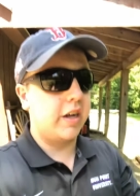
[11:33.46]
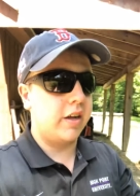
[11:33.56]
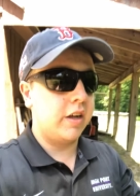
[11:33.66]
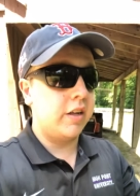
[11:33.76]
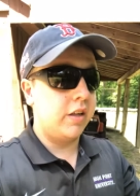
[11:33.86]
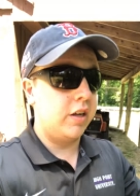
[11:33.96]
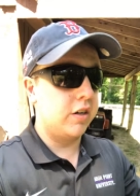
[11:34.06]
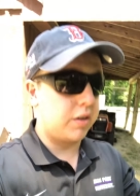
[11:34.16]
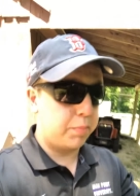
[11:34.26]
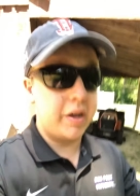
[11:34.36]
uh,
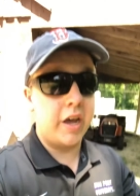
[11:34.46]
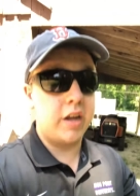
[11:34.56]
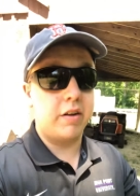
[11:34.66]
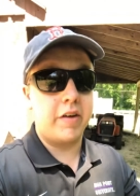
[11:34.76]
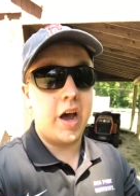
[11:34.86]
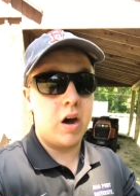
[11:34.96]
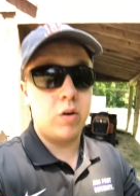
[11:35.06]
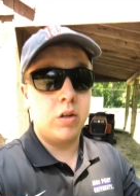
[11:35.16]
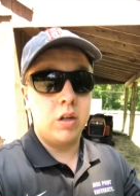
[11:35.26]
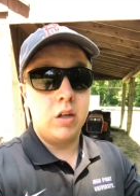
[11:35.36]
here's a plan of
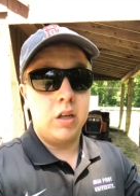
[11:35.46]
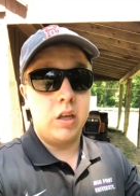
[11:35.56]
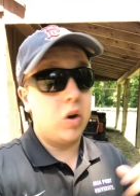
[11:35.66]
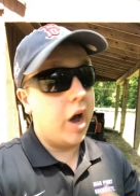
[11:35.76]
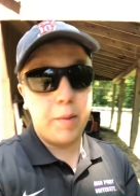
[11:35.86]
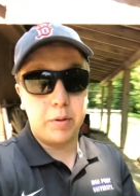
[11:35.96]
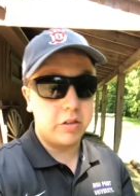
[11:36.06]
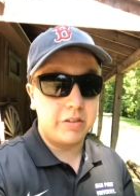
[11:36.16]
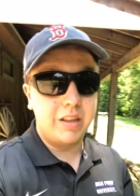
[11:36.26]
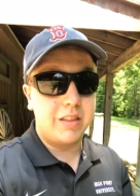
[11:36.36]
how you know I
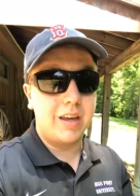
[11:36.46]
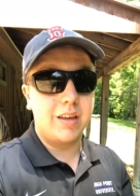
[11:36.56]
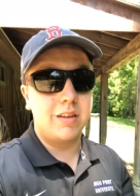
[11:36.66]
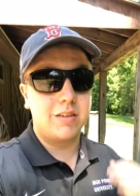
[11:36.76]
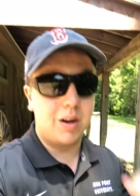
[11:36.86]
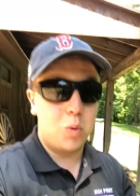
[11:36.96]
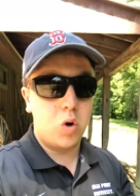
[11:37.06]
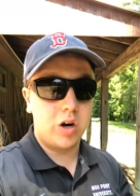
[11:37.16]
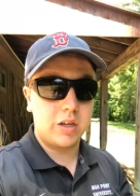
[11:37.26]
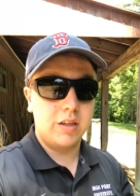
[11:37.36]
personally think it's gonna
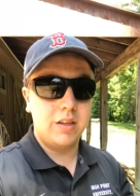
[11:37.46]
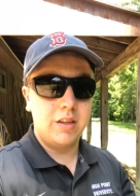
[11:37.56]
work.